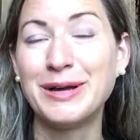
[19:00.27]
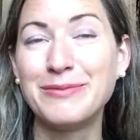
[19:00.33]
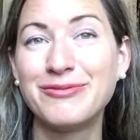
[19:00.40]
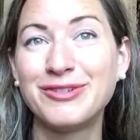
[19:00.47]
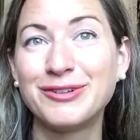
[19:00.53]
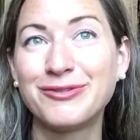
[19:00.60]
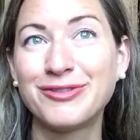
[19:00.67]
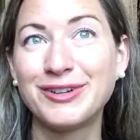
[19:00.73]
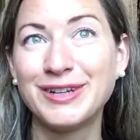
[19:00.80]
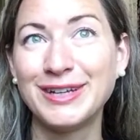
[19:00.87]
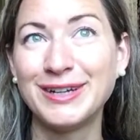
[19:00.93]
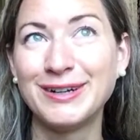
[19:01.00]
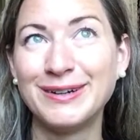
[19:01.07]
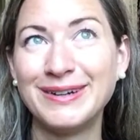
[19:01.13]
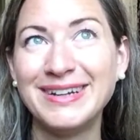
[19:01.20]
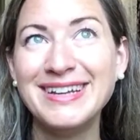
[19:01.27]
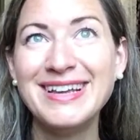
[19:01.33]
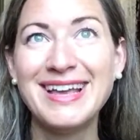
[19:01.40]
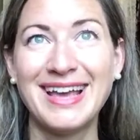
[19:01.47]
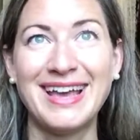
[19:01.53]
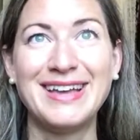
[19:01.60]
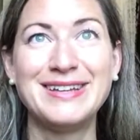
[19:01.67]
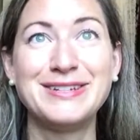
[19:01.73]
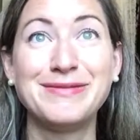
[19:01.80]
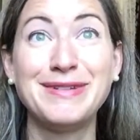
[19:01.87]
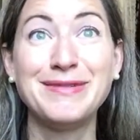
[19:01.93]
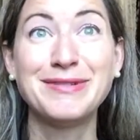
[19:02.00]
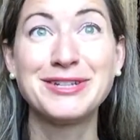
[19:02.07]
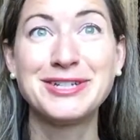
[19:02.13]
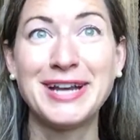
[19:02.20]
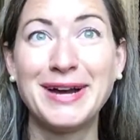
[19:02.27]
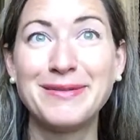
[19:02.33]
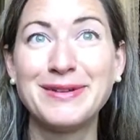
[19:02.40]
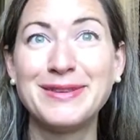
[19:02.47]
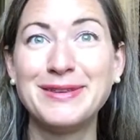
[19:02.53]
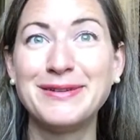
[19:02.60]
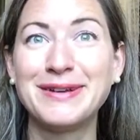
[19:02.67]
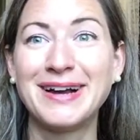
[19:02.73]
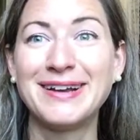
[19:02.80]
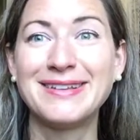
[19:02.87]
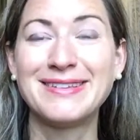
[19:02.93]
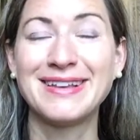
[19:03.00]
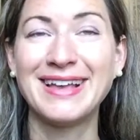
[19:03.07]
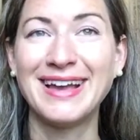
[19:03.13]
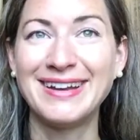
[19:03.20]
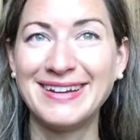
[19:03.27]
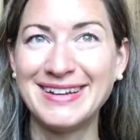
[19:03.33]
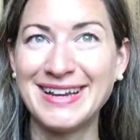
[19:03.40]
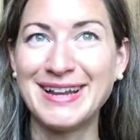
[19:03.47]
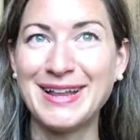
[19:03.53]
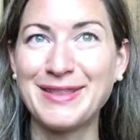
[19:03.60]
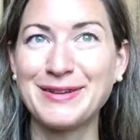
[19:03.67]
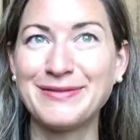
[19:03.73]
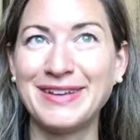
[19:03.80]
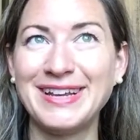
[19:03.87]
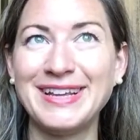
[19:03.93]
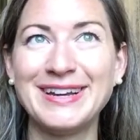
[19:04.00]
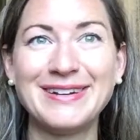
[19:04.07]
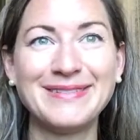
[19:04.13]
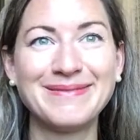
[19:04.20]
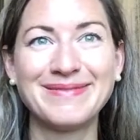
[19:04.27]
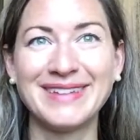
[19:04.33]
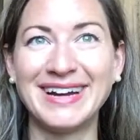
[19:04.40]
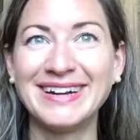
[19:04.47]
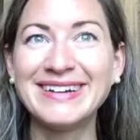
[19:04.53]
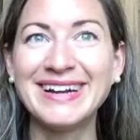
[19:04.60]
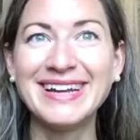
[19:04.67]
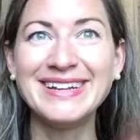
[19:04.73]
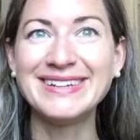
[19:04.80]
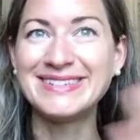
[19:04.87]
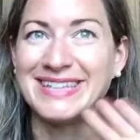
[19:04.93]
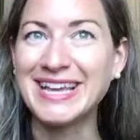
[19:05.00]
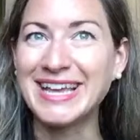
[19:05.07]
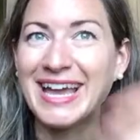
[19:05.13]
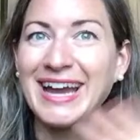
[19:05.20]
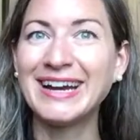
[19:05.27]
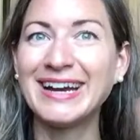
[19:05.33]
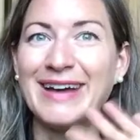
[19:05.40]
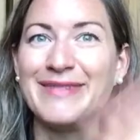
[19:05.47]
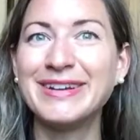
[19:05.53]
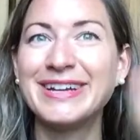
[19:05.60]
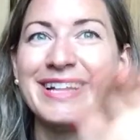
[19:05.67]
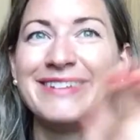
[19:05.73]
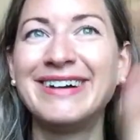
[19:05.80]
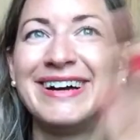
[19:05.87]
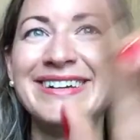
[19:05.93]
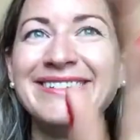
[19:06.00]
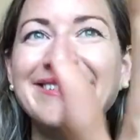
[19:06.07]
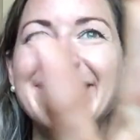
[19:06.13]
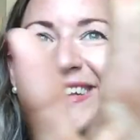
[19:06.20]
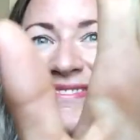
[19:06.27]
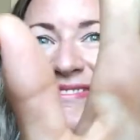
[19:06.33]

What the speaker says: were helpful for you. And we will chat with you guys again in another video. All right, take care. Have a good one.